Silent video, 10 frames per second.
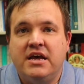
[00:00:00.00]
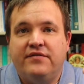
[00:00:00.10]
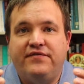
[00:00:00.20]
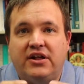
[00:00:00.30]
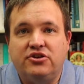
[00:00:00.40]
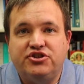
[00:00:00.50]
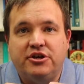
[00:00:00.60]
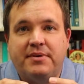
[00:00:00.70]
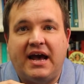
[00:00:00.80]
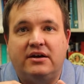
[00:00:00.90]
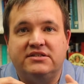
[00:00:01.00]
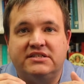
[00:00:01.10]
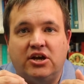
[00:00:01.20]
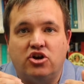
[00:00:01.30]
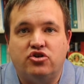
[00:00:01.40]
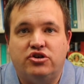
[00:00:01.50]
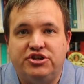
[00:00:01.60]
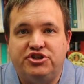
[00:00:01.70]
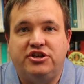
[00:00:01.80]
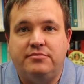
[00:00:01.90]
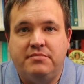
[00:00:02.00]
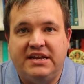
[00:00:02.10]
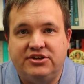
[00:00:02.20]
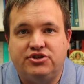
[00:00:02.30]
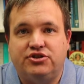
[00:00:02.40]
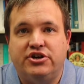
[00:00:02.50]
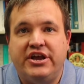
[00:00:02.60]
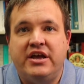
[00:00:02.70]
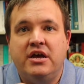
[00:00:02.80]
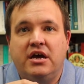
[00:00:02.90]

Fellowship House is our Christian ministry